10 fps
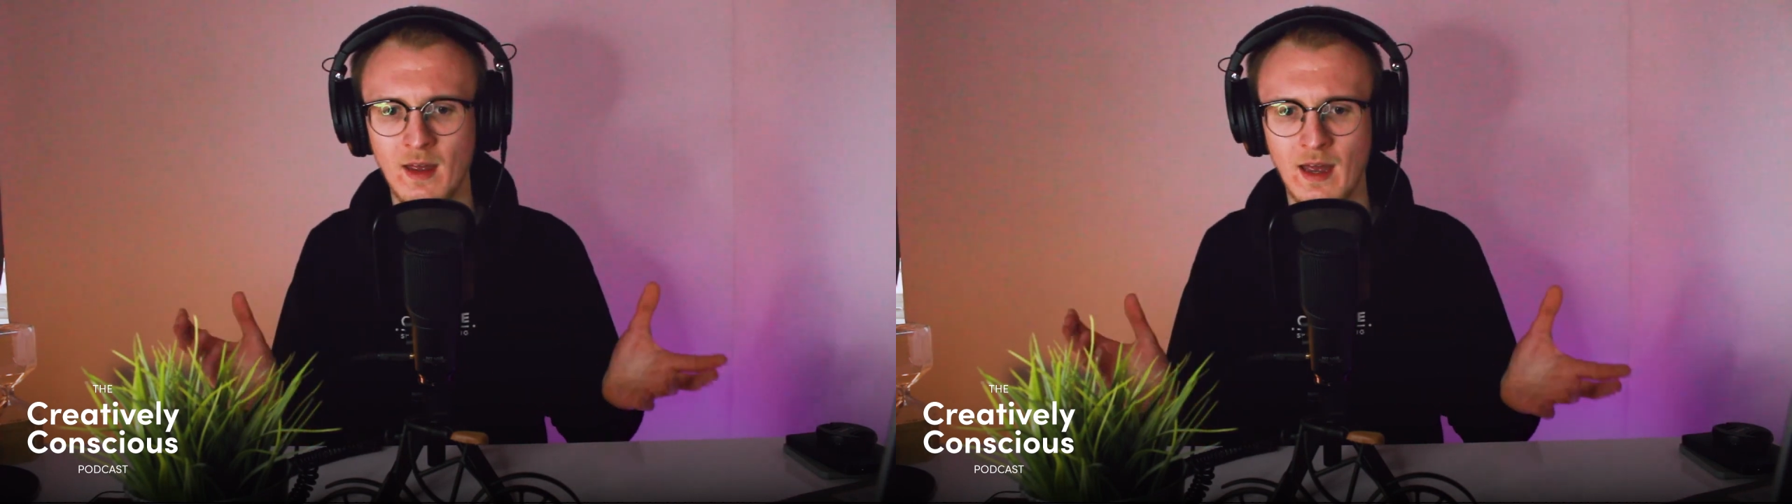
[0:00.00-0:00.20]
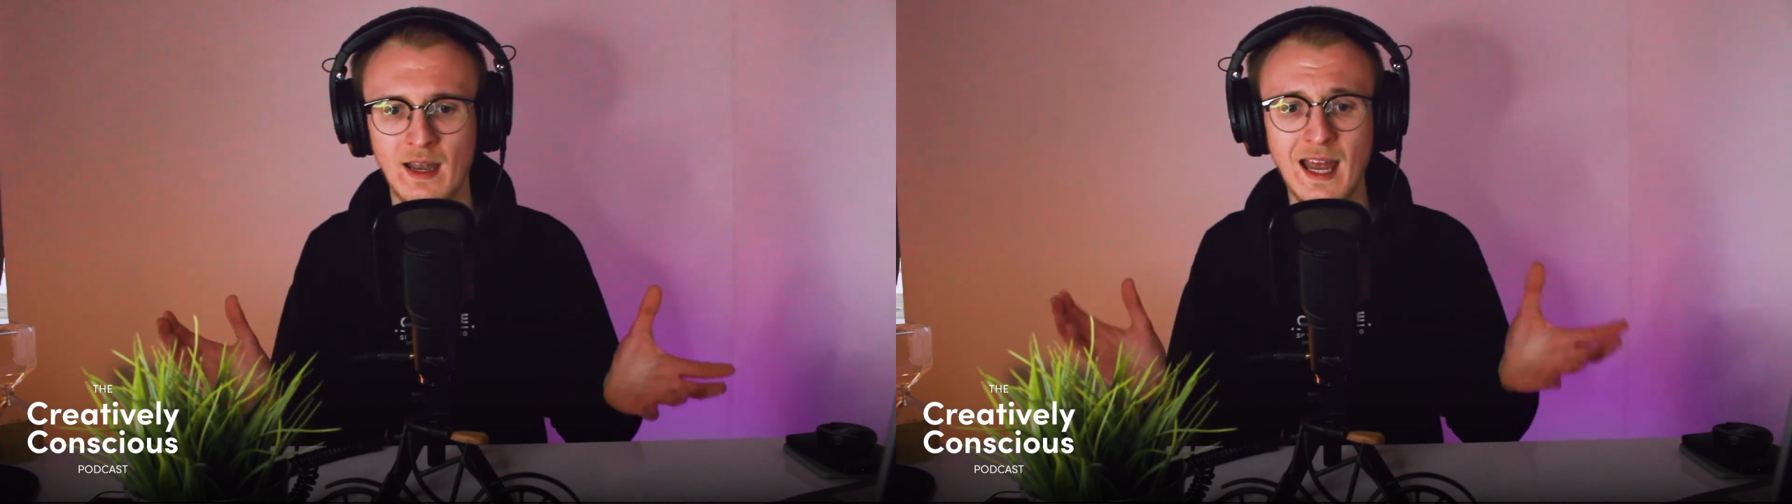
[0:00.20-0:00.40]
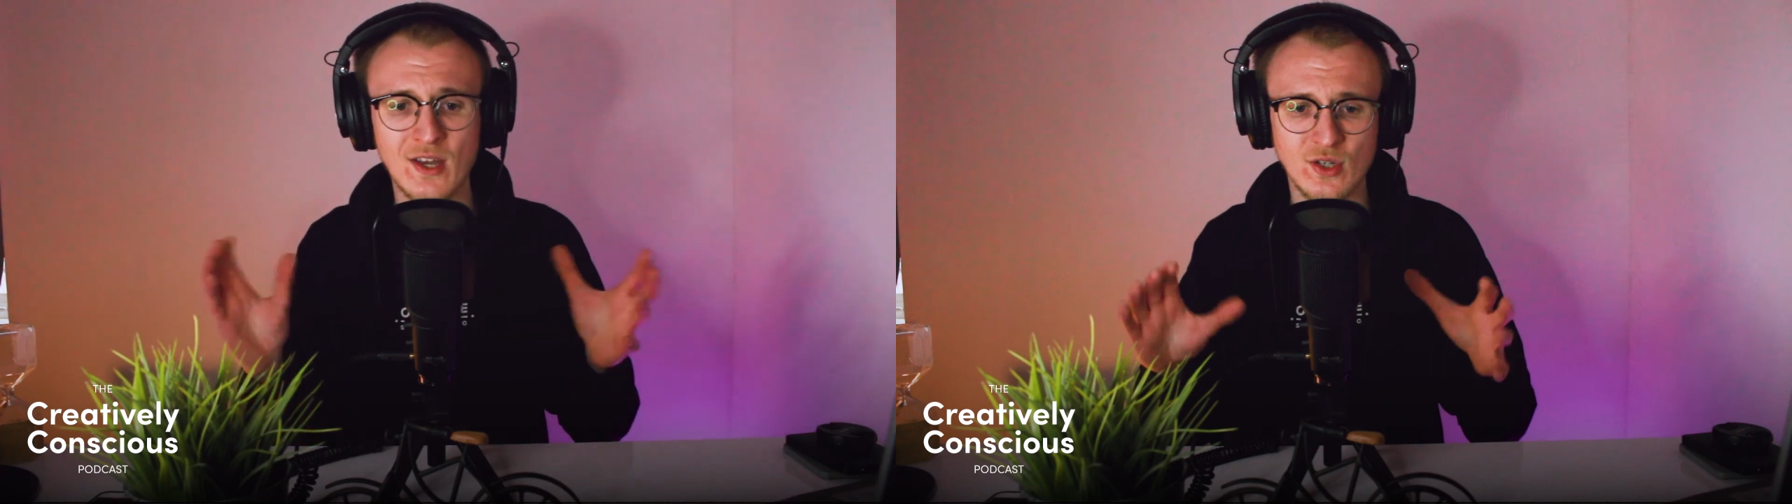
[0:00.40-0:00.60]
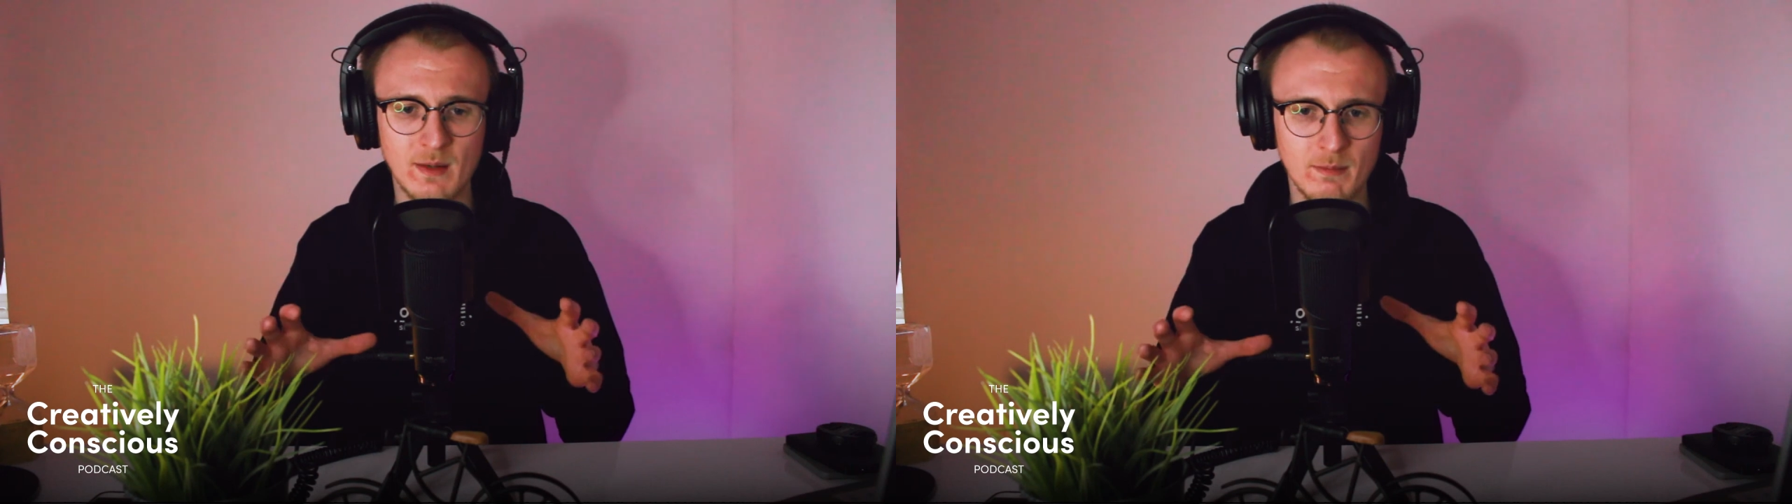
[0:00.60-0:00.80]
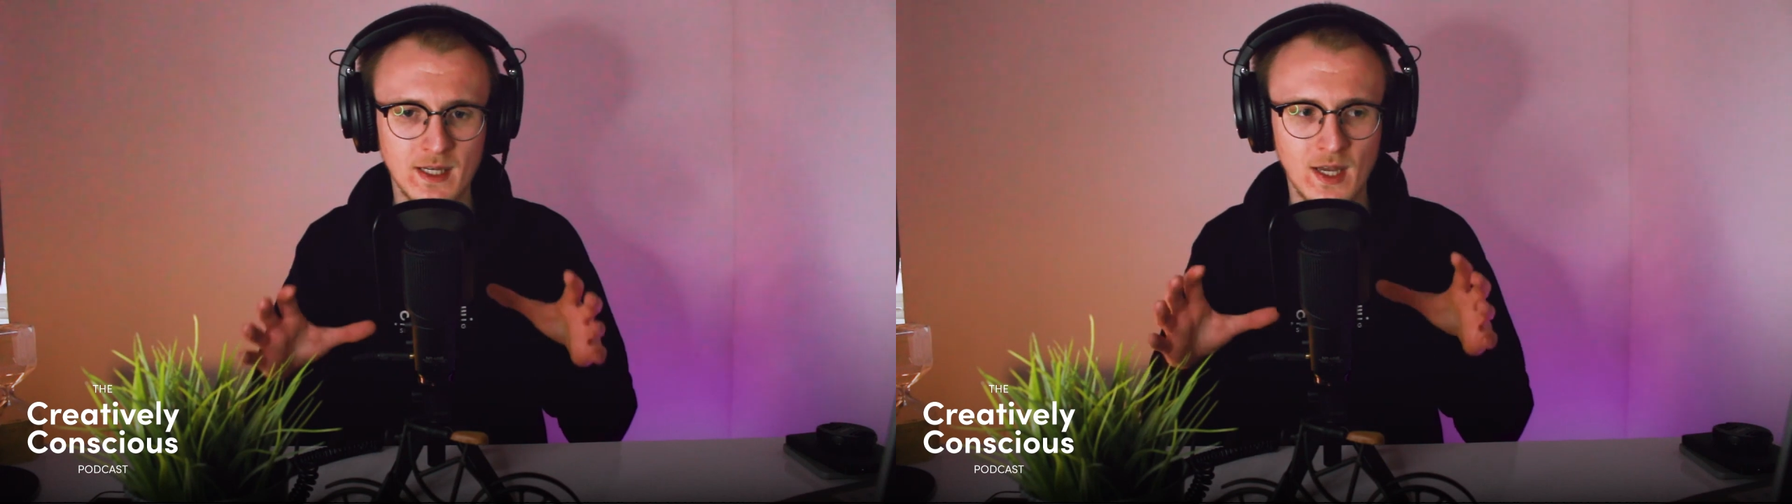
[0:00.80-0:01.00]
and actually
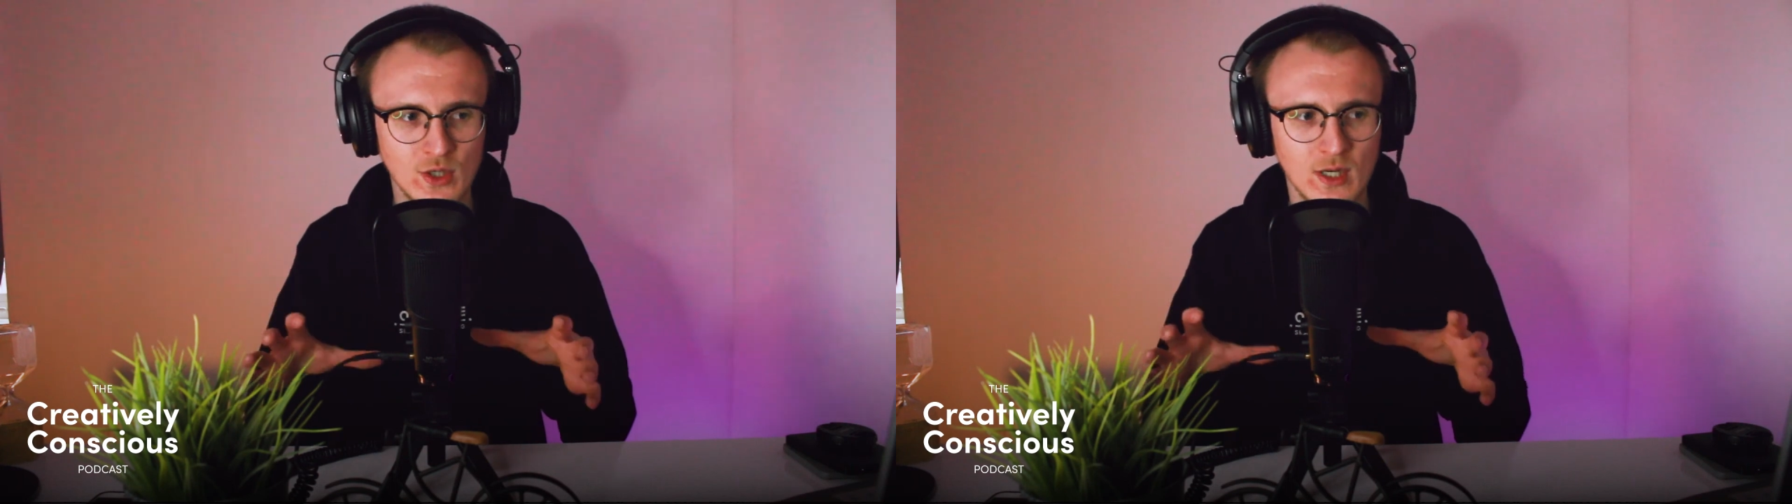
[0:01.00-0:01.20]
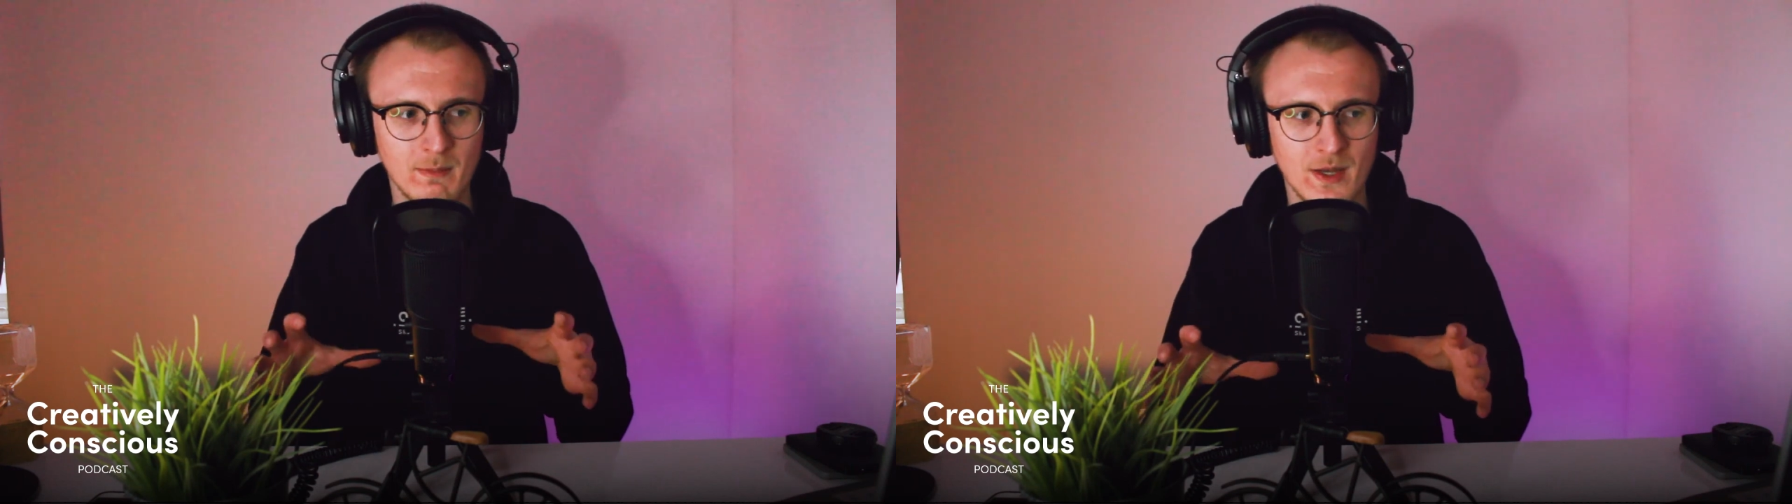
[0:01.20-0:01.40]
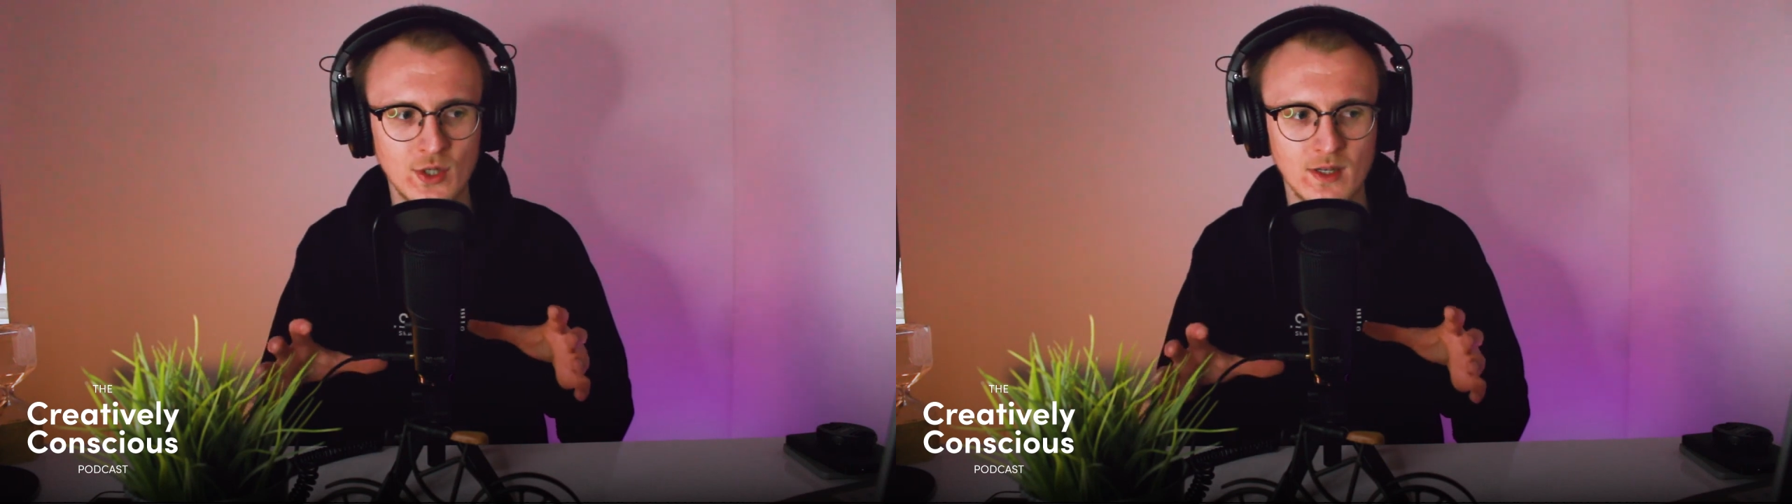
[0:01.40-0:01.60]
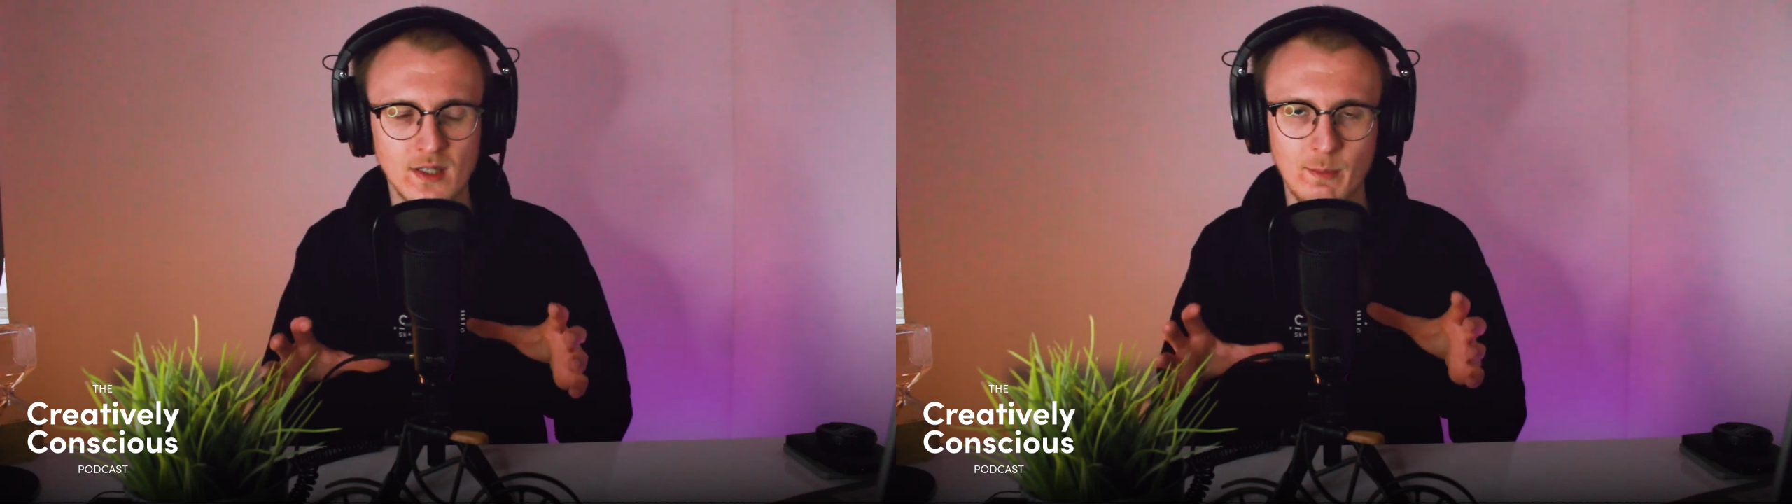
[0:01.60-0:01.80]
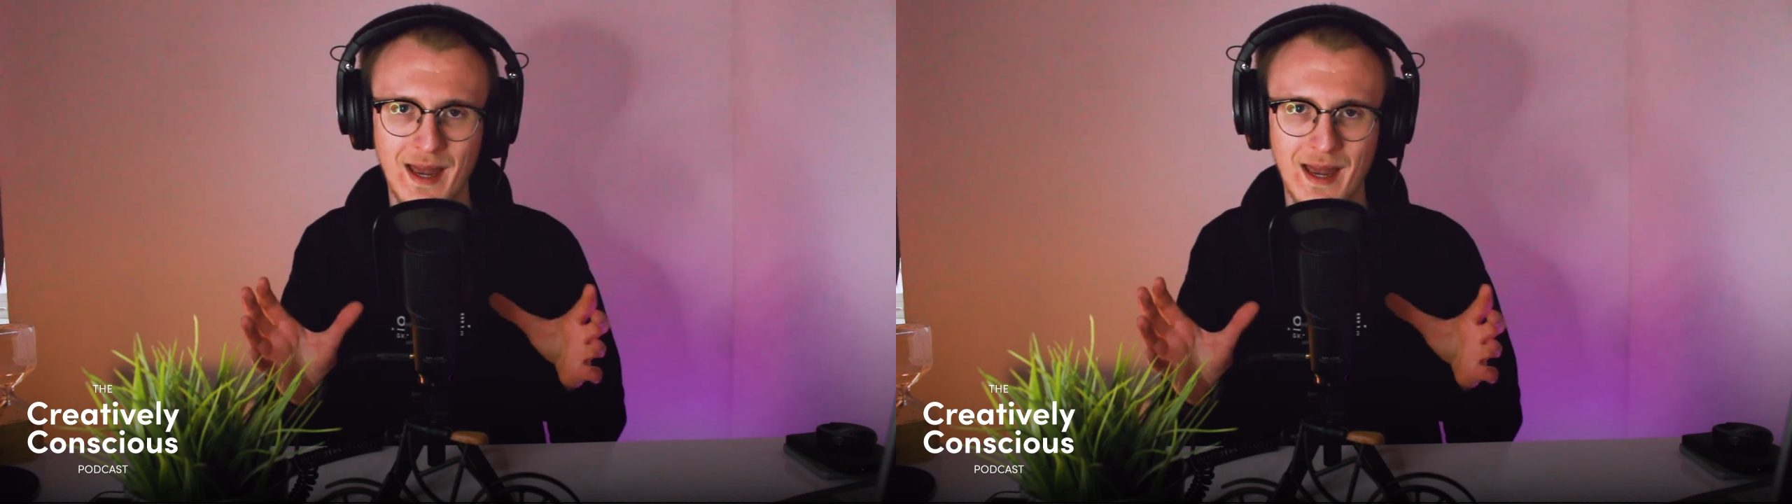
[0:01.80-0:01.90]
potentially mentioning some